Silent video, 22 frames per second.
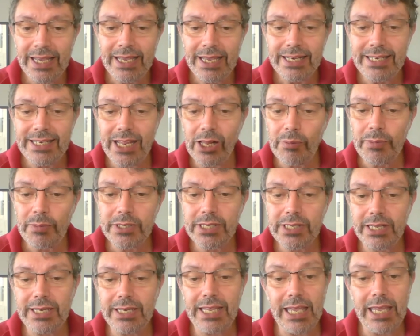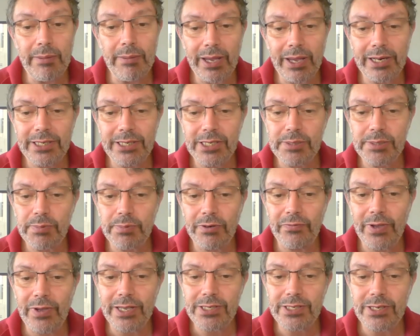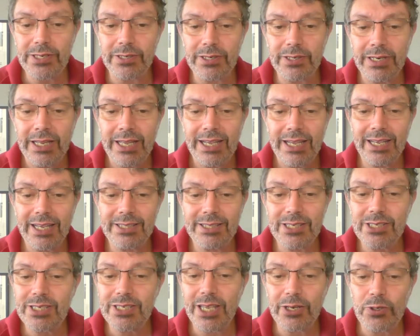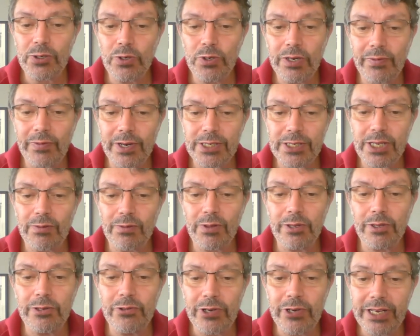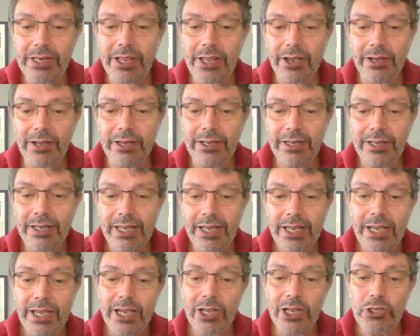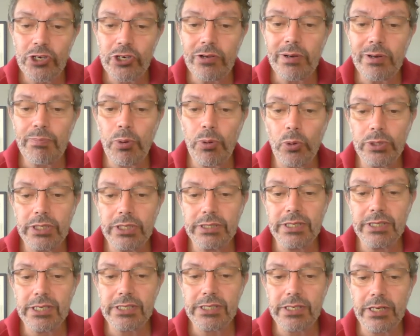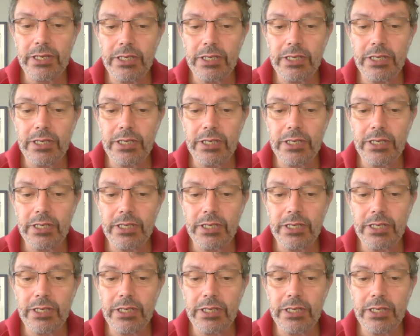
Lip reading: Telma is an emeritus professor at the State University of Londrina, and she reported in a study